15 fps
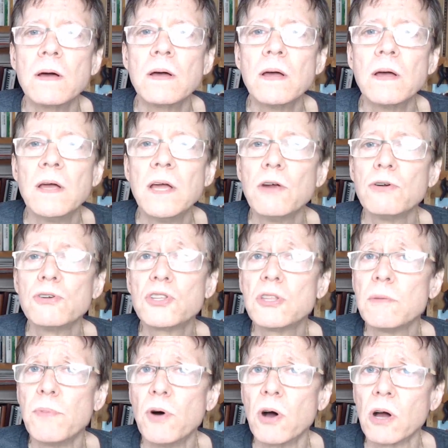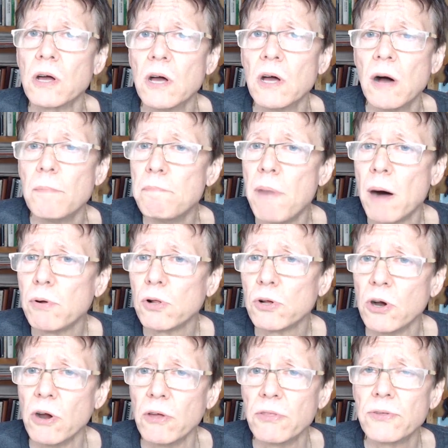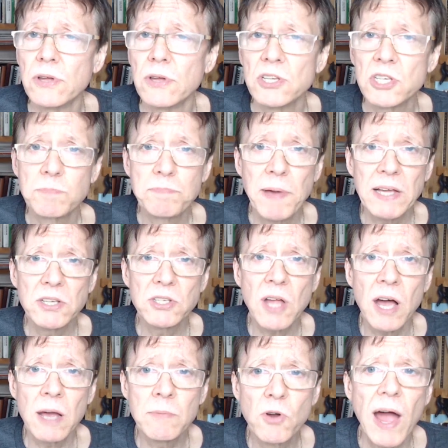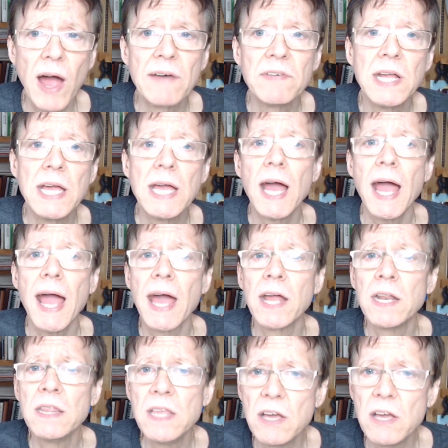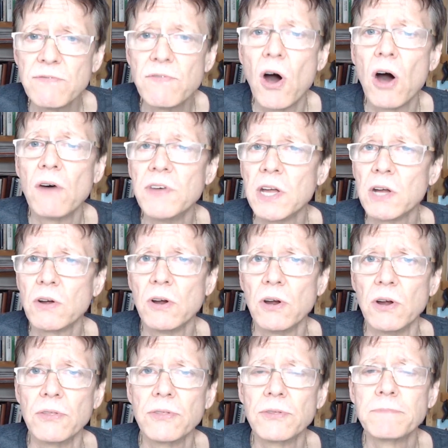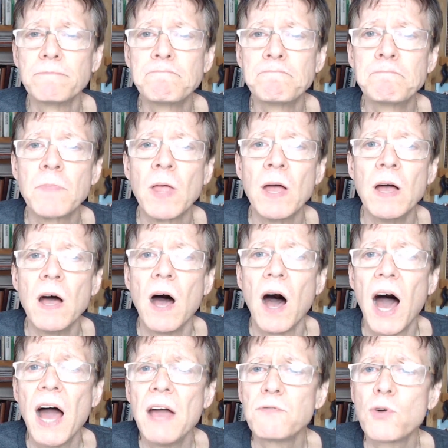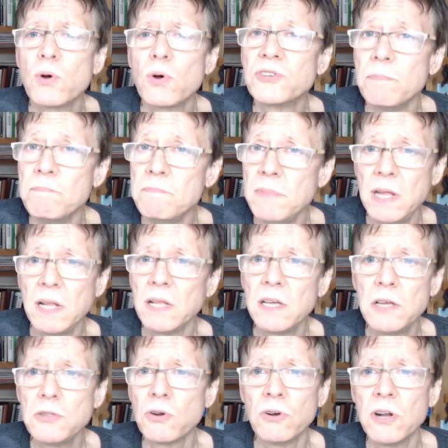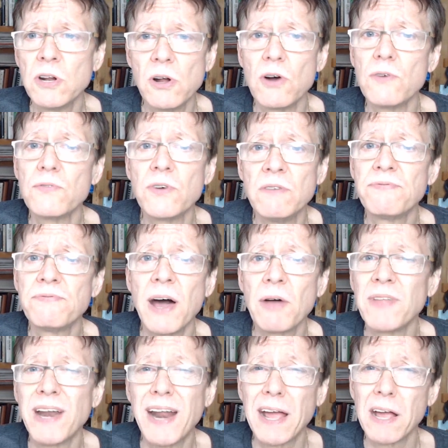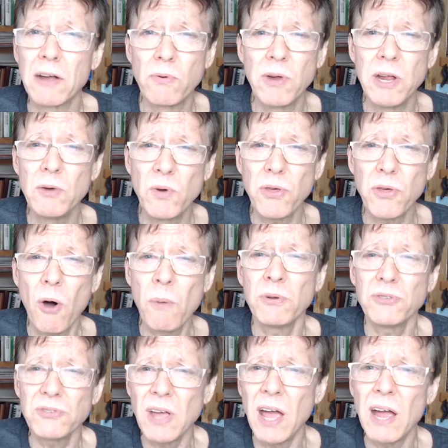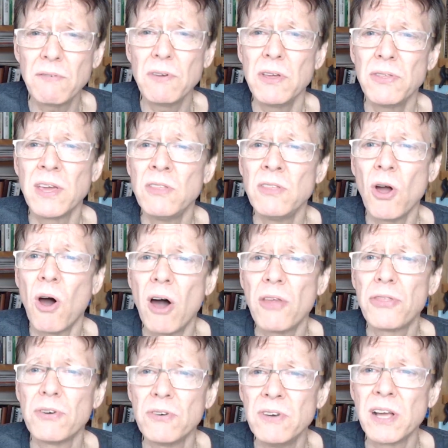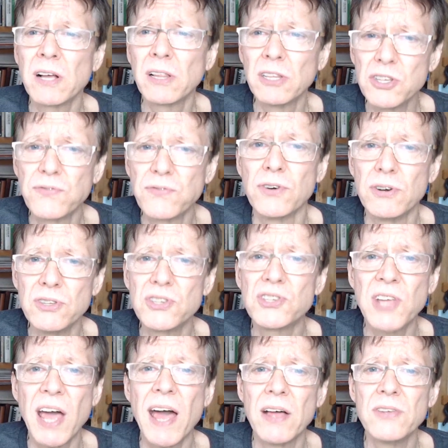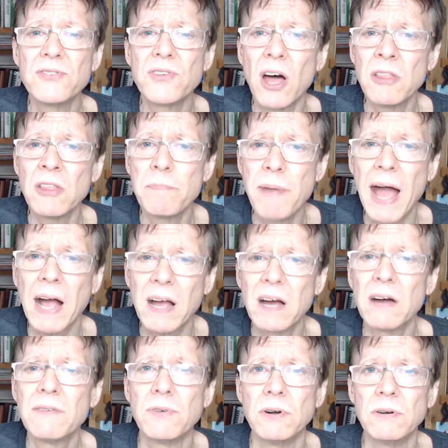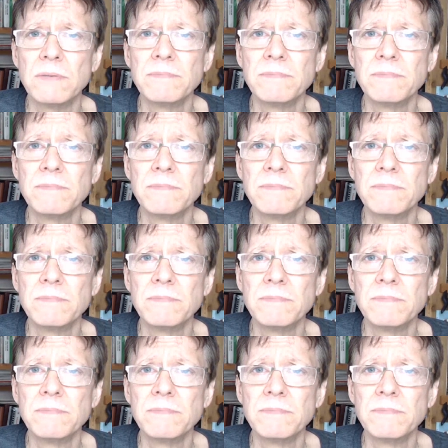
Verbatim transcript: Here's the book Bubble Earth Space Time Gravity and the evolving Earth. I, of course, immediately turned it over and found that I agreed with almost everything the author Nicholas Verne says on the back cover.